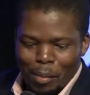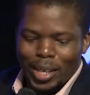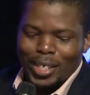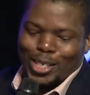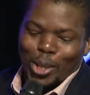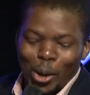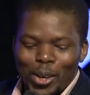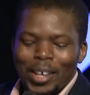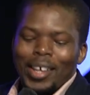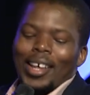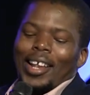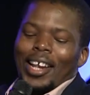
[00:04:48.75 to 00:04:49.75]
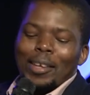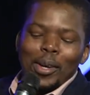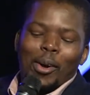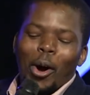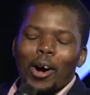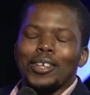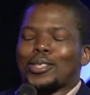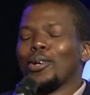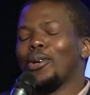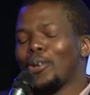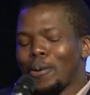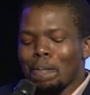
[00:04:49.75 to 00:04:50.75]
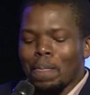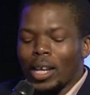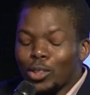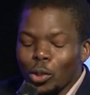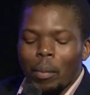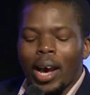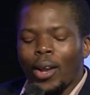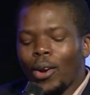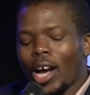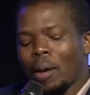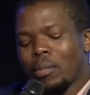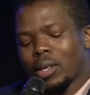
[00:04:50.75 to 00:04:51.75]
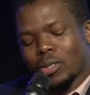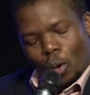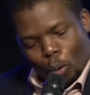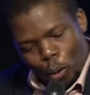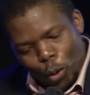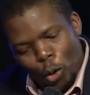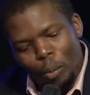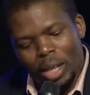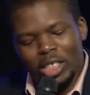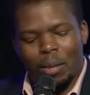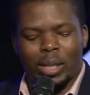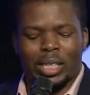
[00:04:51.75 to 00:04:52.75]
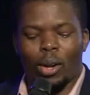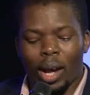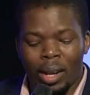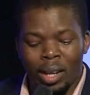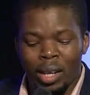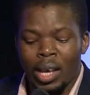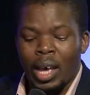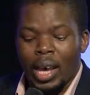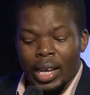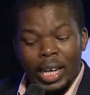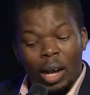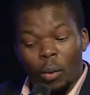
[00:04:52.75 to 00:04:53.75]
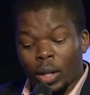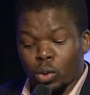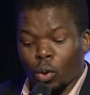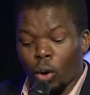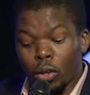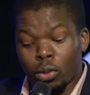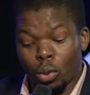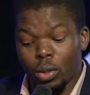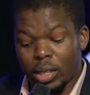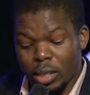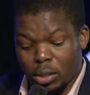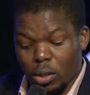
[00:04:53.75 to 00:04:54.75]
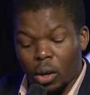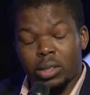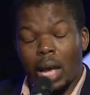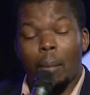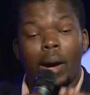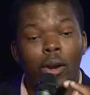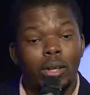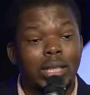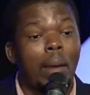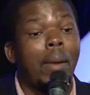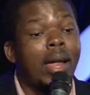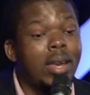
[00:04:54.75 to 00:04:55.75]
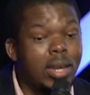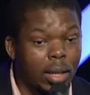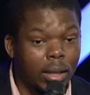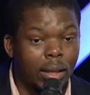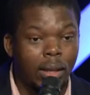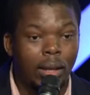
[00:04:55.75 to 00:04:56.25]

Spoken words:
So let me go to intshumayelo yami, ngizokhuluma nje bazalwane, and I want to go through this notes. Ama notes amaningi.